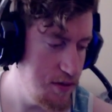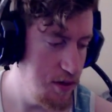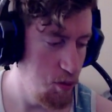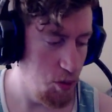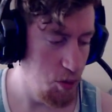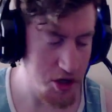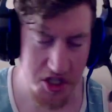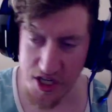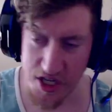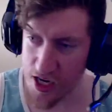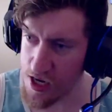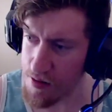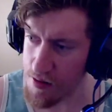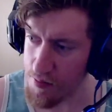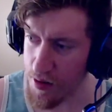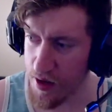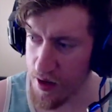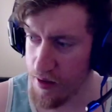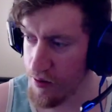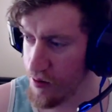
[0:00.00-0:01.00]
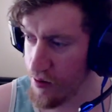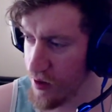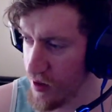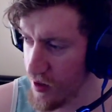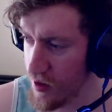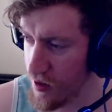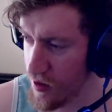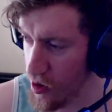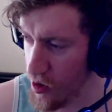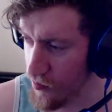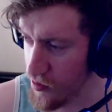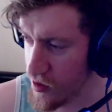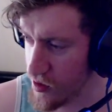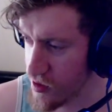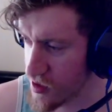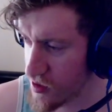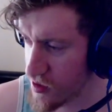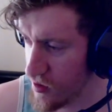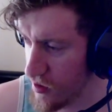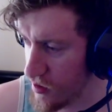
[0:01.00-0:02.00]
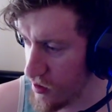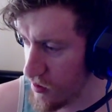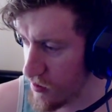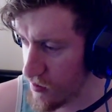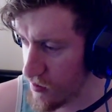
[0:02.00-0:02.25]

What you eating, by the way? Hopefully it's good.